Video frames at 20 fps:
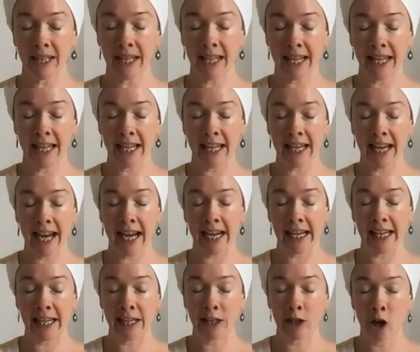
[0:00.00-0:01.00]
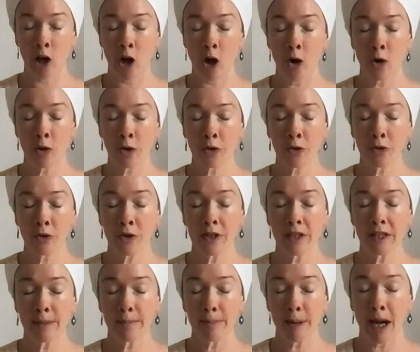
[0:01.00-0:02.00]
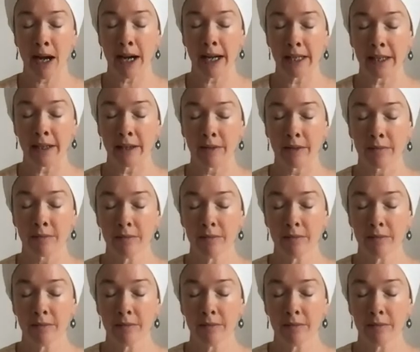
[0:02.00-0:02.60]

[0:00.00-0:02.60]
Inhaling long through the spine.